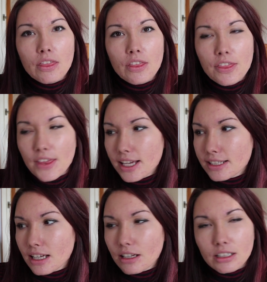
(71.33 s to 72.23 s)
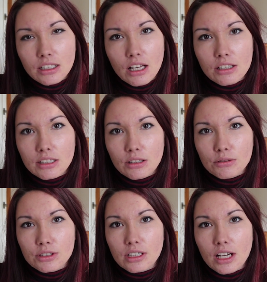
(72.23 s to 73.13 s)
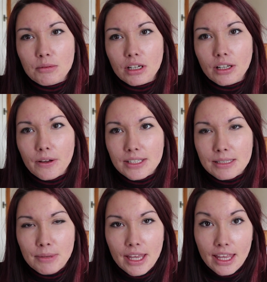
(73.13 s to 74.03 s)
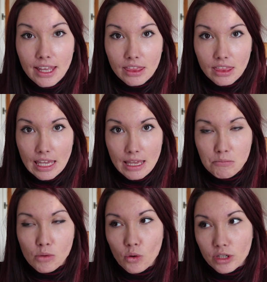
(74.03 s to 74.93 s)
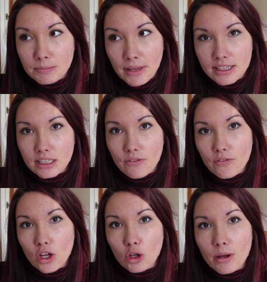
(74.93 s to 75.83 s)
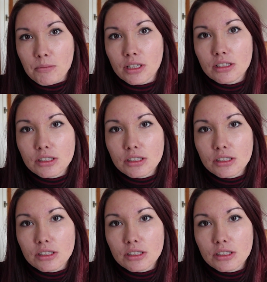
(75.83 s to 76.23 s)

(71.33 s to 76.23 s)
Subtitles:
The things that are going to last a long time are going to be the more expensive equipment.